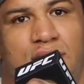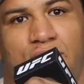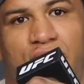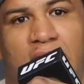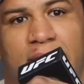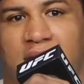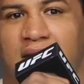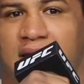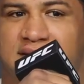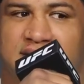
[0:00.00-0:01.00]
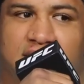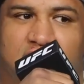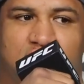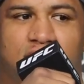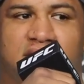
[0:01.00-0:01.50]
To fight me is a
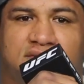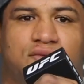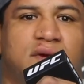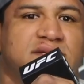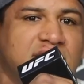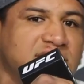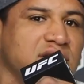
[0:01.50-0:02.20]
little is risk.